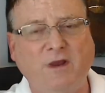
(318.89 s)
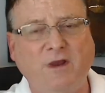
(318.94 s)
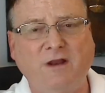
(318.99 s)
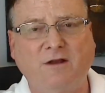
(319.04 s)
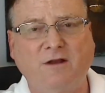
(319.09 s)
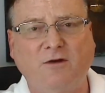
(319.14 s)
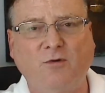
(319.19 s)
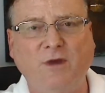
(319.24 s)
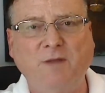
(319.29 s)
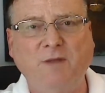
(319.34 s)

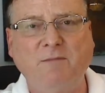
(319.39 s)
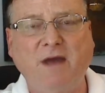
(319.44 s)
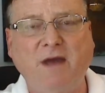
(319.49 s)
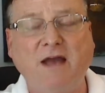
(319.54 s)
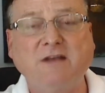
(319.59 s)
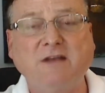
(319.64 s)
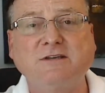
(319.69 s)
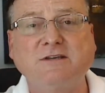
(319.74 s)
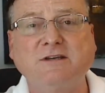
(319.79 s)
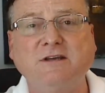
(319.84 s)
Queen
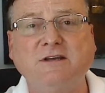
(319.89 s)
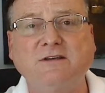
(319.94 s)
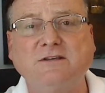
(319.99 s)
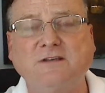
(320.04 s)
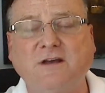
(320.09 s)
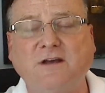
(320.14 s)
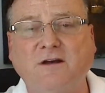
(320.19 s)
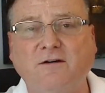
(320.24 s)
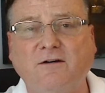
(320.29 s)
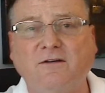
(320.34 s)
Majesty's
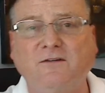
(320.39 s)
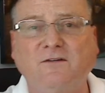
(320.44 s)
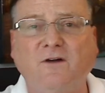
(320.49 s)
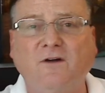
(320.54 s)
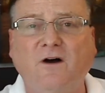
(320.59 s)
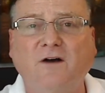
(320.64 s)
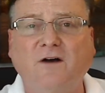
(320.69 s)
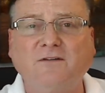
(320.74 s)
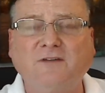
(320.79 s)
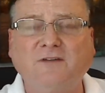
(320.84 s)

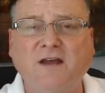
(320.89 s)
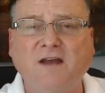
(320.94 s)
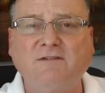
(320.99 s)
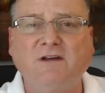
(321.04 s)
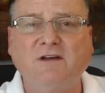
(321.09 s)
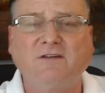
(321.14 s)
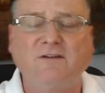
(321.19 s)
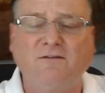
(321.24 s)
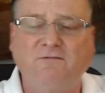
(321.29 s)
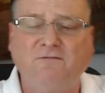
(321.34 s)
sauce kind of
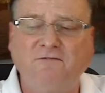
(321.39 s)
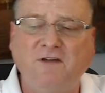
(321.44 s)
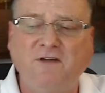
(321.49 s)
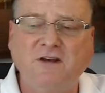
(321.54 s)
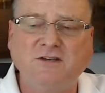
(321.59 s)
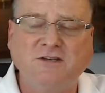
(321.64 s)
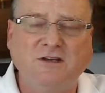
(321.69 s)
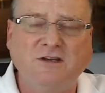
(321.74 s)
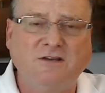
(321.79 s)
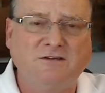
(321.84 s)
as a
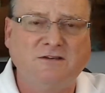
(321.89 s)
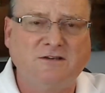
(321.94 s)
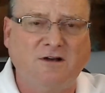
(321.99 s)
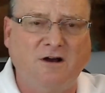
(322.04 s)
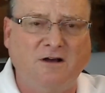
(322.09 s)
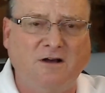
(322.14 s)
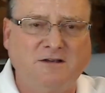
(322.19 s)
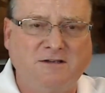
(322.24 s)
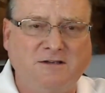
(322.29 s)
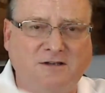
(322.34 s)
finishing
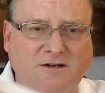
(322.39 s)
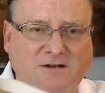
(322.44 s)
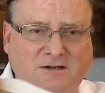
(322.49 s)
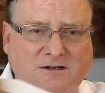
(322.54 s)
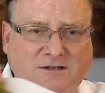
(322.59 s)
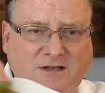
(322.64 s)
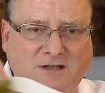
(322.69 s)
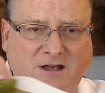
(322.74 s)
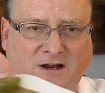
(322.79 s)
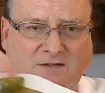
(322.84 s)
sauce to
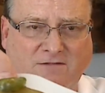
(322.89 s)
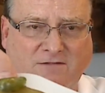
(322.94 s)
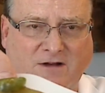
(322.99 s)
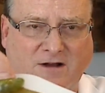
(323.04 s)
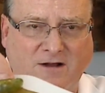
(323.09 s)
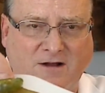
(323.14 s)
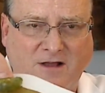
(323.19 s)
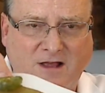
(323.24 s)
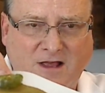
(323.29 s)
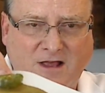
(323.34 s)
just kind of
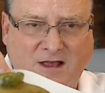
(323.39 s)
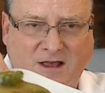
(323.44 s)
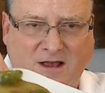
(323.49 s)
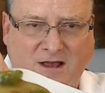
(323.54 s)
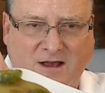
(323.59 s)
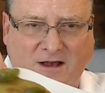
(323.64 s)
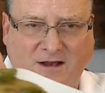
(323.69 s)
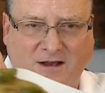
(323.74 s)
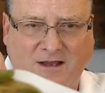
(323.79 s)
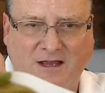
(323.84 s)

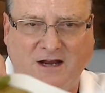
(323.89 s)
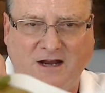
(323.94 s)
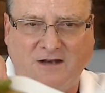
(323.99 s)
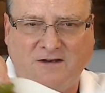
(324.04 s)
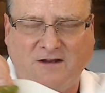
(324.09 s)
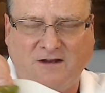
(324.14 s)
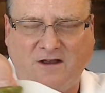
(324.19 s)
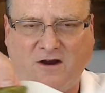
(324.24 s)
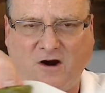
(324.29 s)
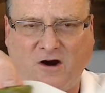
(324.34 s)
get it
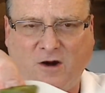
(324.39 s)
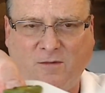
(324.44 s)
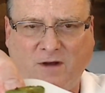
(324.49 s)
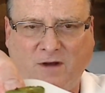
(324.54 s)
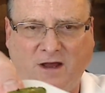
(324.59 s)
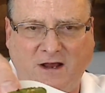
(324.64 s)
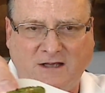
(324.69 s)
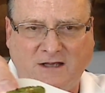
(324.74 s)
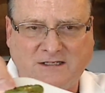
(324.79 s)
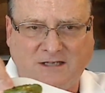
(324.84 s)
to
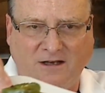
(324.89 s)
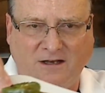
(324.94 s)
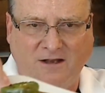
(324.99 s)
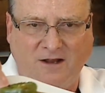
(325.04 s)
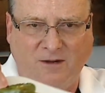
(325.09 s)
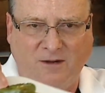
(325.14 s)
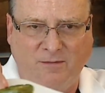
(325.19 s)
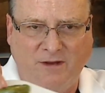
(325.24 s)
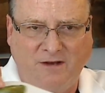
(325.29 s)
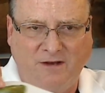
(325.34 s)
caramelize a
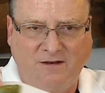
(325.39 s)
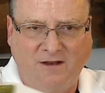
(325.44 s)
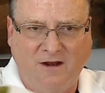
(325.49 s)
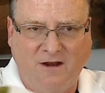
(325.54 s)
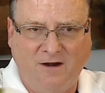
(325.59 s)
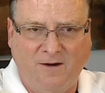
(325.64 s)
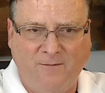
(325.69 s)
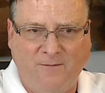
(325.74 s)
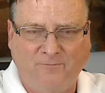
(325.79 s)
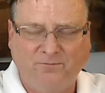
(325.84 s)
little bit
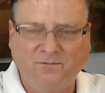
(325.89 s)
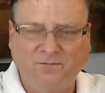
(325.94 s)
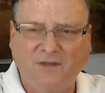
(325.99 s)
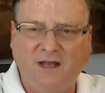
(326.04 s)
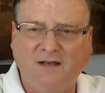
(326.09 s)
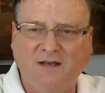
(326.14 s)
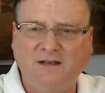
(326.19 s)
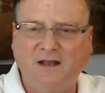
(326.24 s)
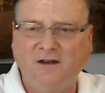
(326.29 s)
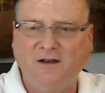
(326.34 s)
there.
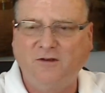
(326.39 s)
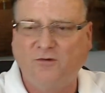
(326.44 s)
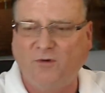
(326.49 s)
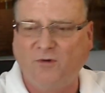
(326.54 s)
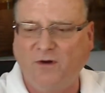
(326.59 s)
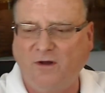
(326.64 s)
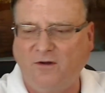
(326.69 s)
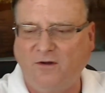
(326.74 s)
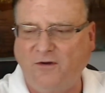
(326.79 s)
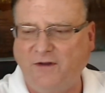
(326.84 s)
Got that
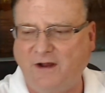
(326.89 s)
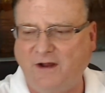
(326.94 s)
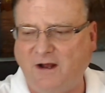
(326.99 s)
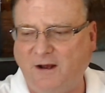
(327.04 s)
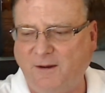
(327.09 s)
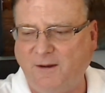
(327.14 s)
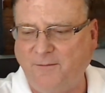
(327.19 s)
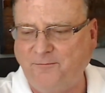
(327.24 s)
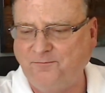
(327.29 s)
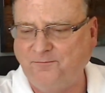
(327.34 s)
grilled
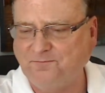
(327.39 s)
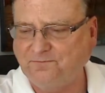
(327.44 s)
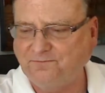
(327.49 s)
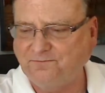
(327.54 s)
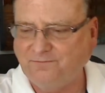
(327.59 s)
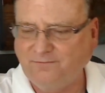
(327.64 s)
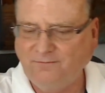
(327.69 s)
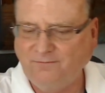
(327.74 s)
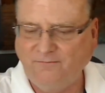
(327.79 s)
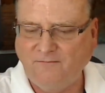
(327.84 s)

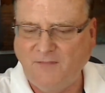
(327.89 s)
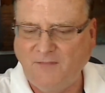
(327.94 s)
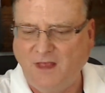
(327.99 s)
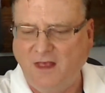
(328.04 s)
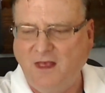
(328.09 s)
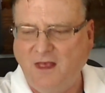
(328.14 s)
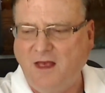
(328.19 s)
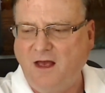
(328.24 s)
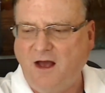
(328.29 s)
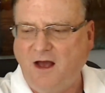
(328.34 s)

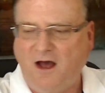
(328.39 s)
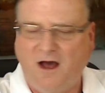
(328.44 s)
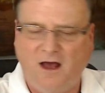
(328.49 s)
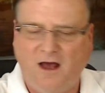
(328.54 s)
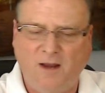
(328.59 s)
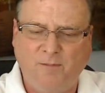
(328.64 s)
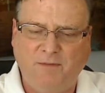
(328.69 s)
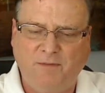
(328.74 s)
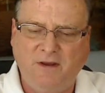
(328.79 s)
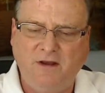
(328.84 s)

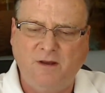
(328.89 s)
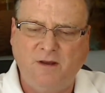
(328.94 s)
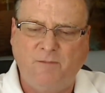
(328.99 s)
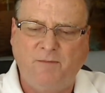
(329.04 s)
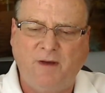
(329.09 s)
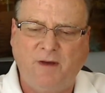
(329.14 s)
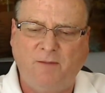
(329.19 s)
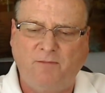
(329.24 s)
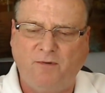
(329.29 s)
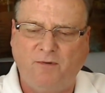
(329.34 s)
jalapeno
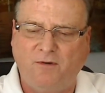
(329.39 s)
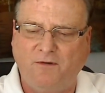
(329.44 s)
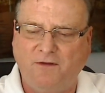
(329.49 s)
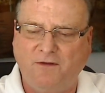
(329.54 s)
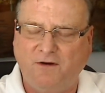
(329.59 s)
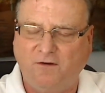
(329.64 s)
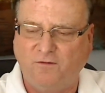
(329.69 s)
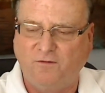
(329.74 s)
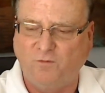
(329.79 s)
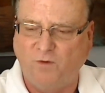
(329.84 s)
pepper on
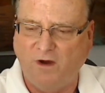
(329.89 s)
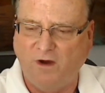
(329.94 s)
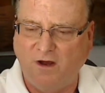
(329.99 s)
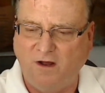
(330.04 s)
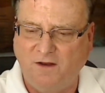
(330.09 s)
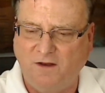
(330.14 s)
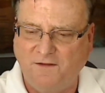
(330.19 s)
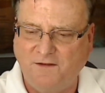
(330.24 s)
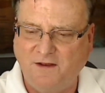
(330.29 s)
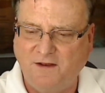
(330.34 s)
there as
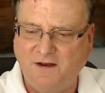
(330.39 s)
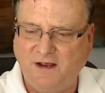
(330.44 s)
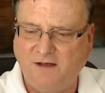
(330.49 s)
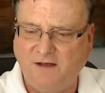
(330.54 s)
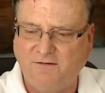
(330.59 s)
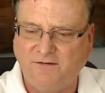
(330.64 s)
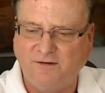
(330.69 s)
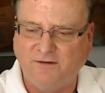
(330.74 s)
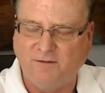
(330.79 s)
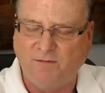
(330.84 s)
well, and then
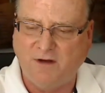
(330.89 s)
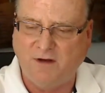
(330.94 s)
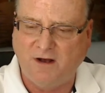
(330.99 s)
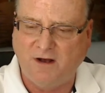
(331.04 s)
have some